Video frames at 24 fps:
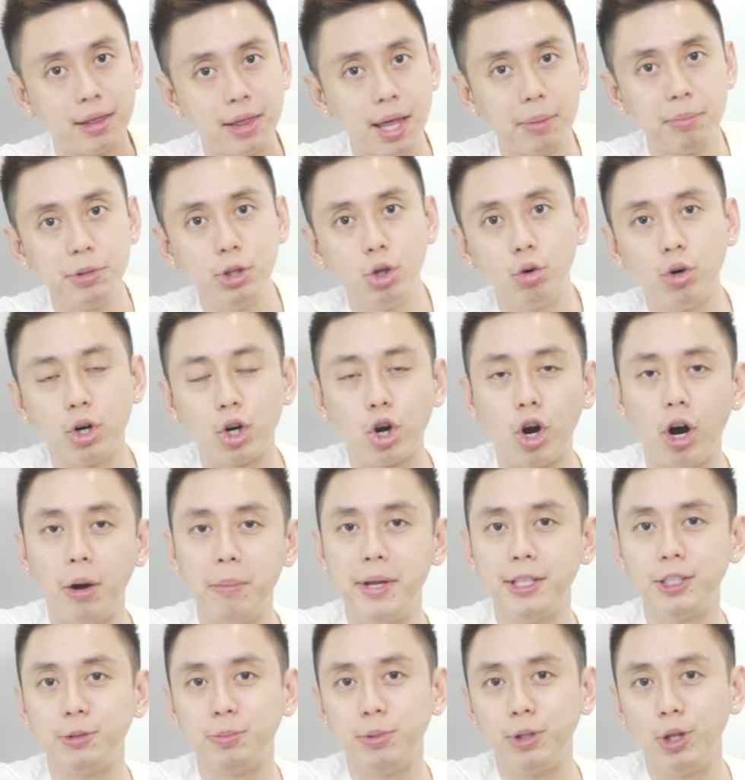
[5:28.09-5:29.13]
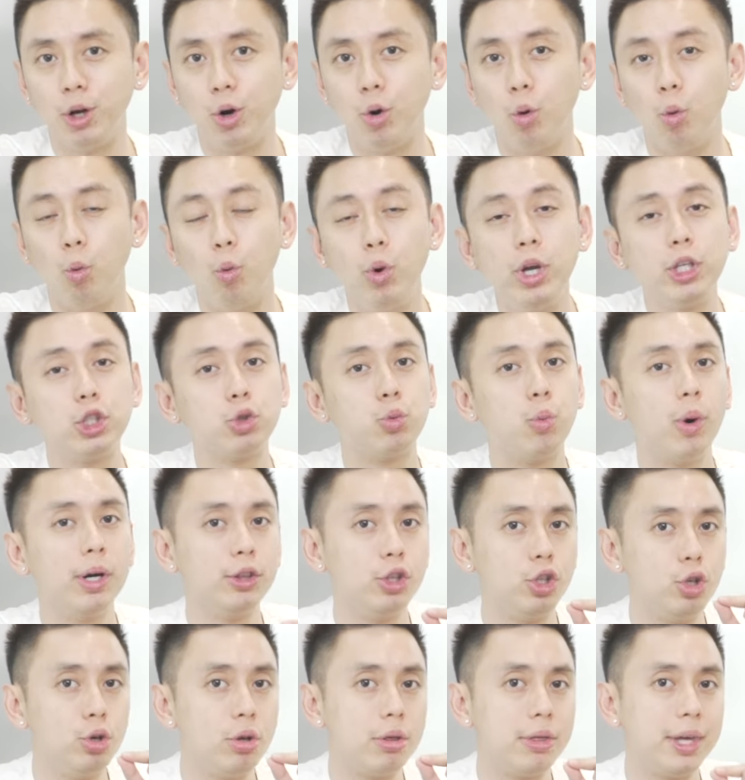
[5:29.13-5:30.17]
Let me know in the comments below which
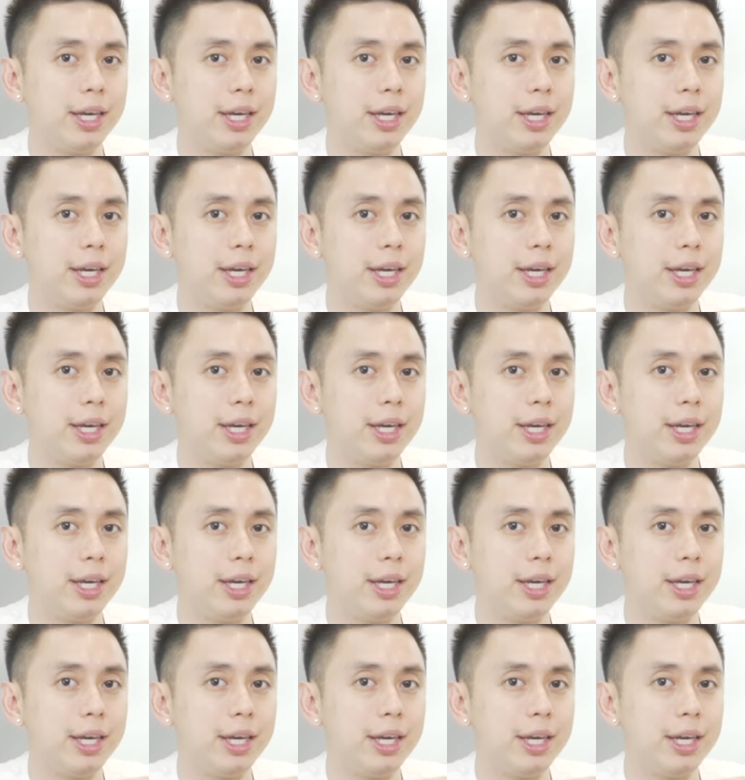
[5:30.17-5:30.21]
one do you